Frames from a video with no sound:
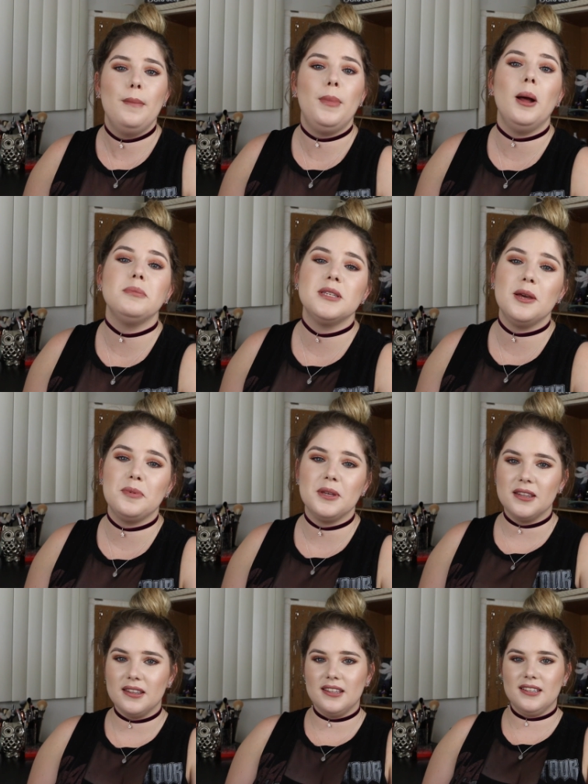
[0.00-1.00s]
popped up
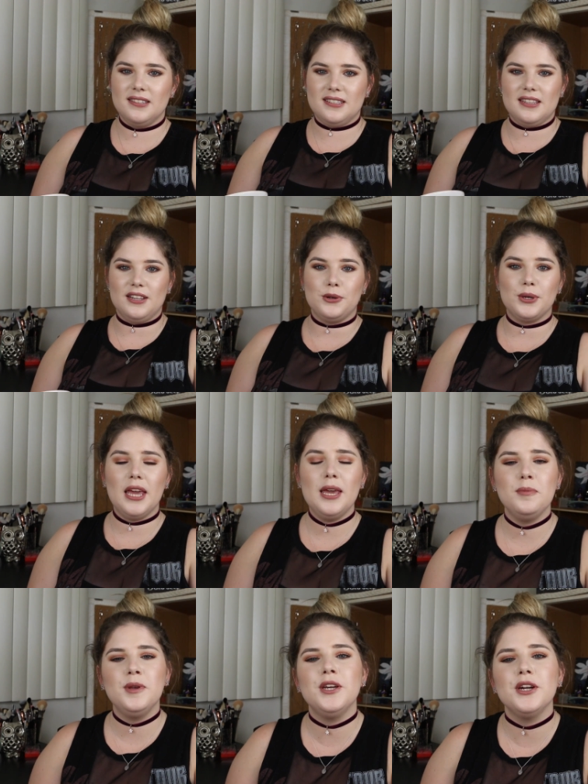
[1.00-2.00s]
in this little
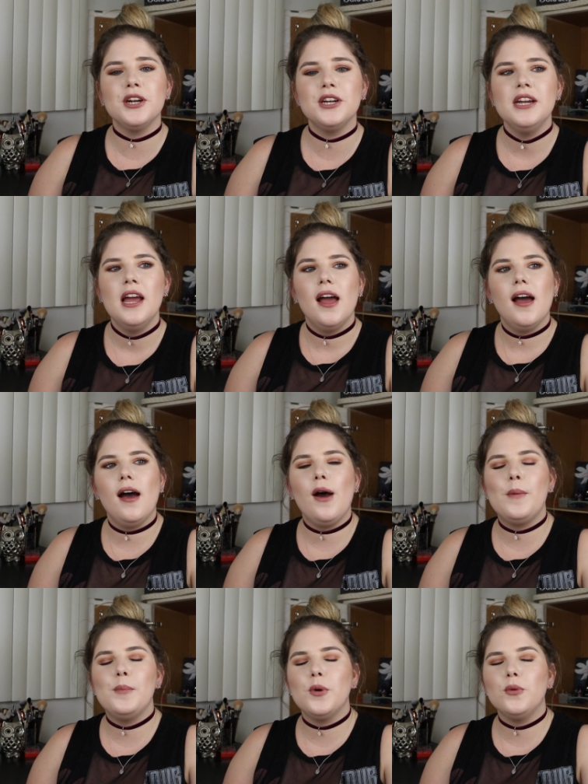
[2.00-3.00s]
game here.
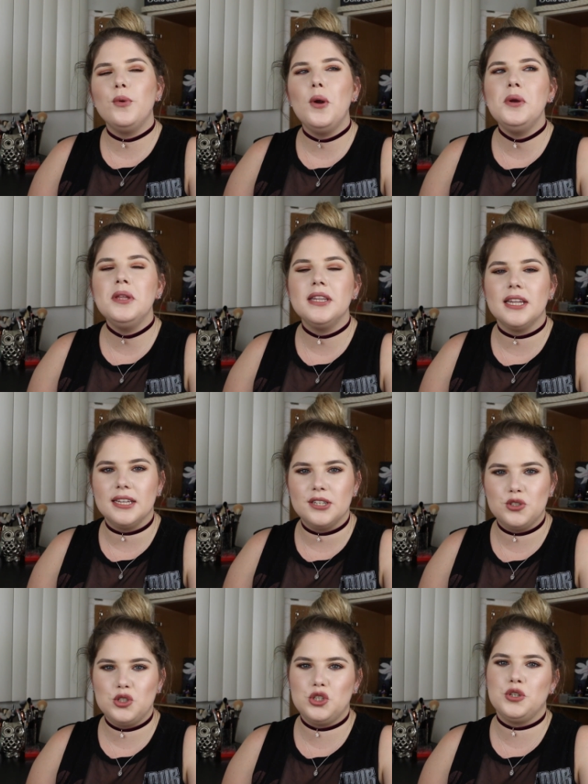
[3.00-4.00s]
But Ronan
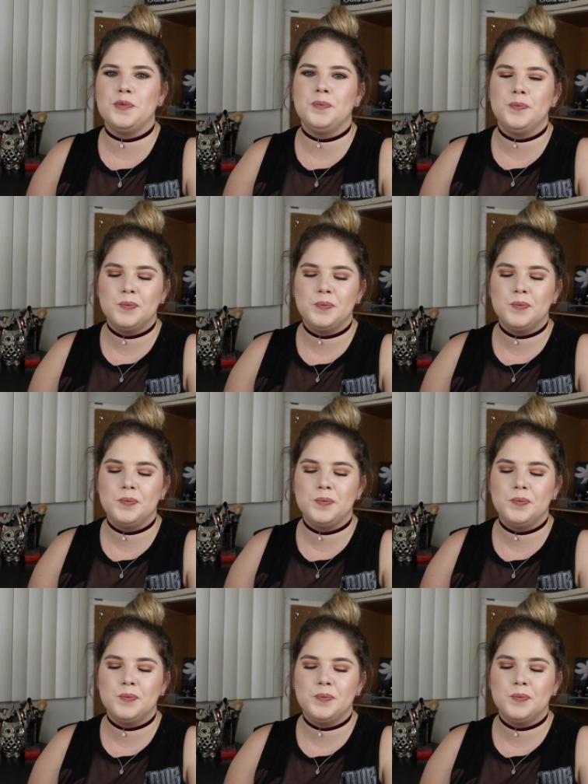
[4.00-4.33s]
Lynch.